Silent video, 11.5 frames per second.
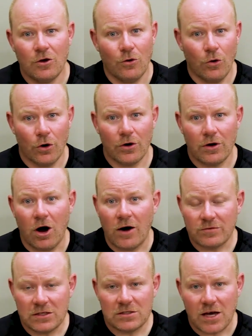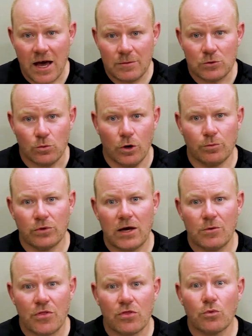or oftentimes we'll play
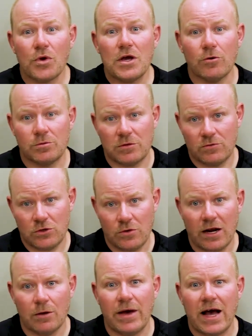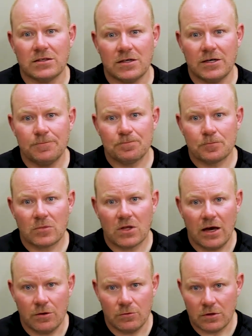with 3 groups of 2 at a basket
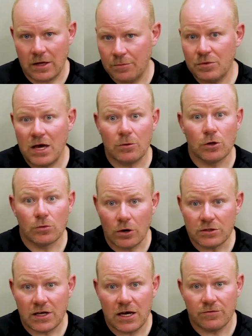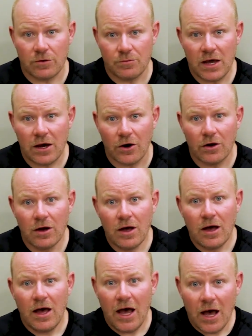and be able to rotate from there.
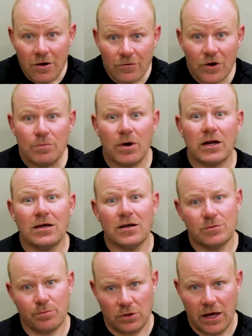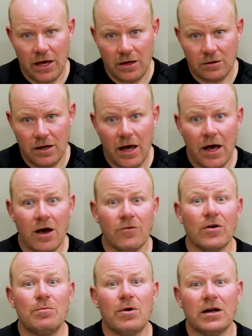Everybody is playing.
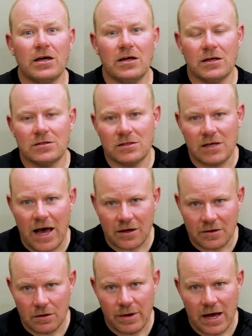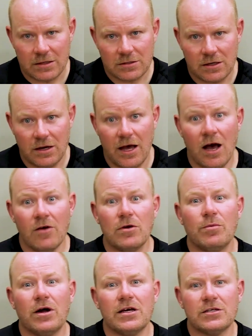Everybody is attacking the basket.
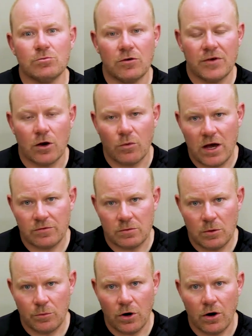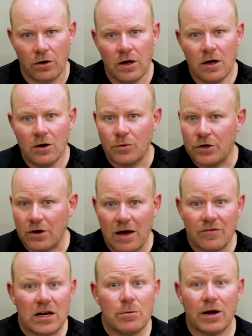Everybody is moving away from the ball. We don't
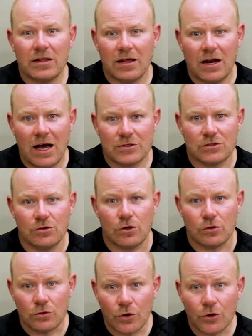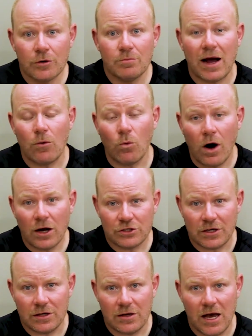have anybody that has to learn by
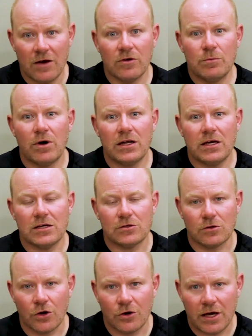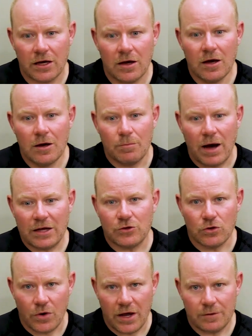watching. Everybody is learning by
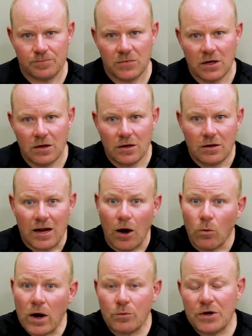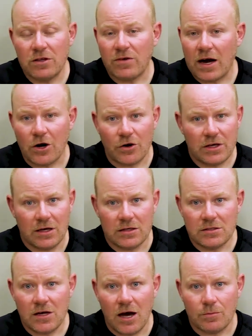doing. Now, when we divide our
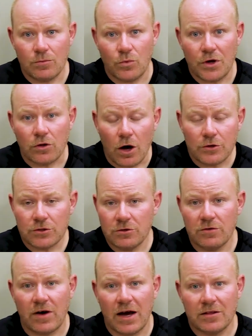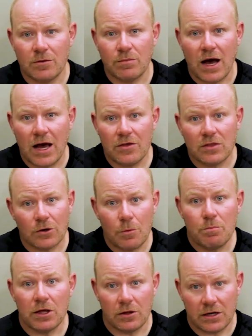kids up, we'll also divide them by their
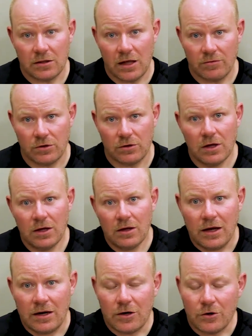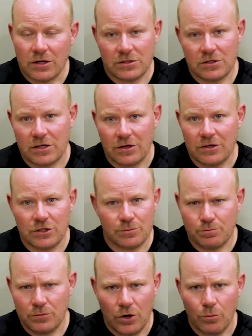ability level. And I don't necessarily just,
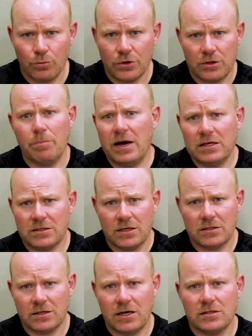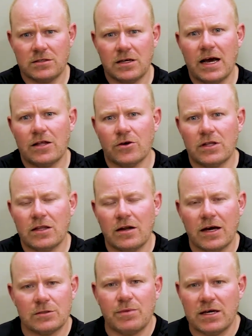put the best 6 kids together and then the
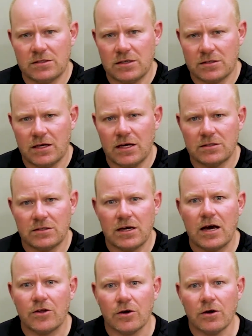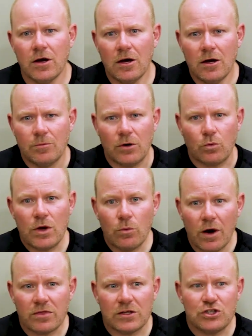next best 6 kids together, but we
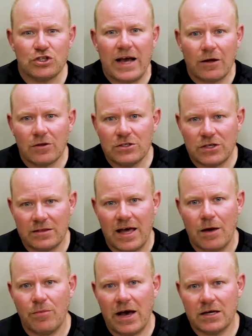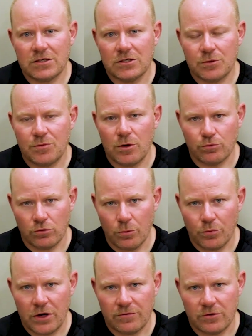want the challenge at that basket to be
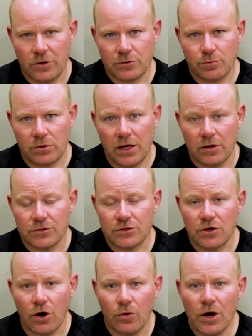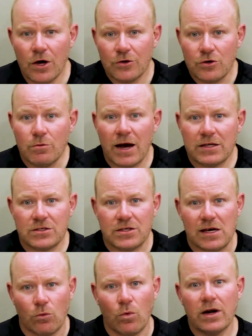appropriate for those players. So you might
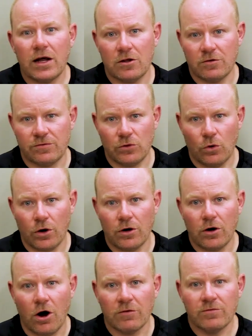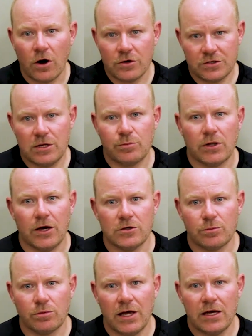see at one end of the floor, our varsity
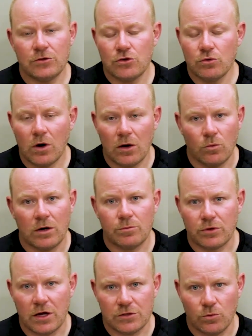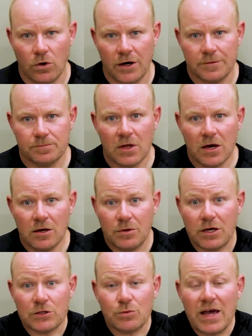players playing 2-on-1 plus 1,
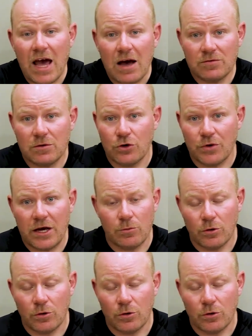because we have to create a